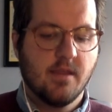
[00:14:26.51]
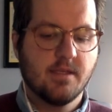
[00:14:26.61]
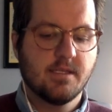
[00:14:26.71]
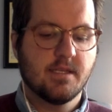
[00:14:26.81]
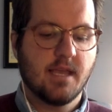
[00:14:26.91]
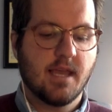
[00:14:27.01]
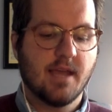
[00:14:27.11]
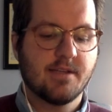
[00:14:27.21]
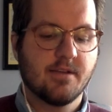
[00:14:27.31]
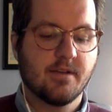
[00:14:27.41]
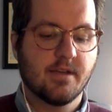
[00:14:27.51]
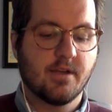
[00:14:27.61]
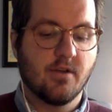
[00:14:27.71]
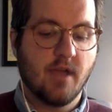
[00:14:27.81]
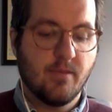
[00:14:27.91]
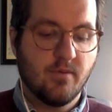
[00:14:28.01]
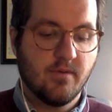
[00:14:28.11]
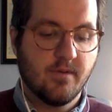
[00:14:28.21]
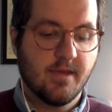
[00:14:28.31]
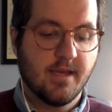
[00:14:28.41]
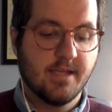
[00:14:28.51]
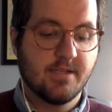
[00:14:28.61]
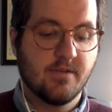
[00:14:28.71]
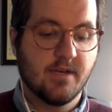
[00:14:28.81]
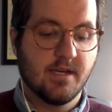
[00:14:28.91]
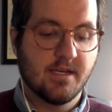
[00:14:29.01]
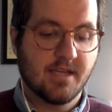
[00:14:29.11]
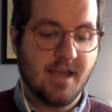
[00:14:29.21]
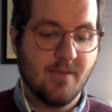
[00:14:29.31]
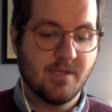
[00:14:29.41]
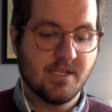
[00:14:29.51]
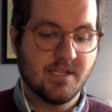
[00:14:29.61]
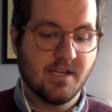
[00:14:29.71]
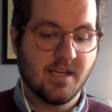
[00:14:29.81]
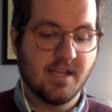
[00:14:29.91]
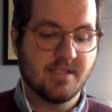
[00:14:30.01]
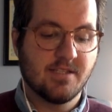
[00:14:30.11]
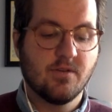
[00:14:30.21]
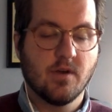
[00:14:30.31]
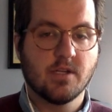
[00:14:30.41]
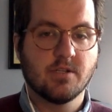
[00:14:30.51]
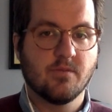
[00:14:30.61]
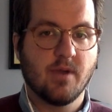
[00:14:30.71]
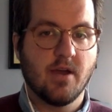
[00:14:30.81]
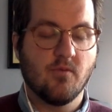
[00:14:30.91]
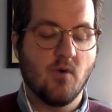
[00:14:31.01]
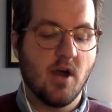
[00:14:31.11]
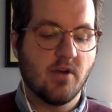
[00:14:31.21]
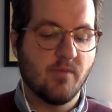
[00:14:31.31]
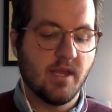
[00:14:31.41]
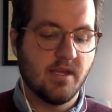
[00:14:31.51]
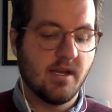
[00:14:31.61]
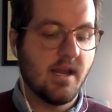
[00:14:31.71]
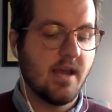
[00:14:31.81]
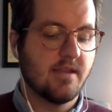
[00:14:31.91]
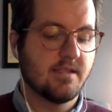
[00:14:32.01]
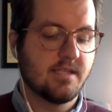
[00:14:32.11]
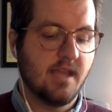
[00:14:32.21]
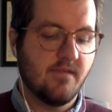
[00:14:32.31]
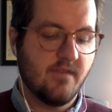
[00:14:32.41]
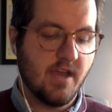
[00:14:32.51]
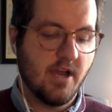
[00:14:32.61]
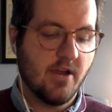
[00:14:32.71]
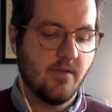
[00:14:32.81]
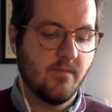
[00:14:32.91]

This is like entering a grape into a competition against a 200 pound watermelon at the state fair.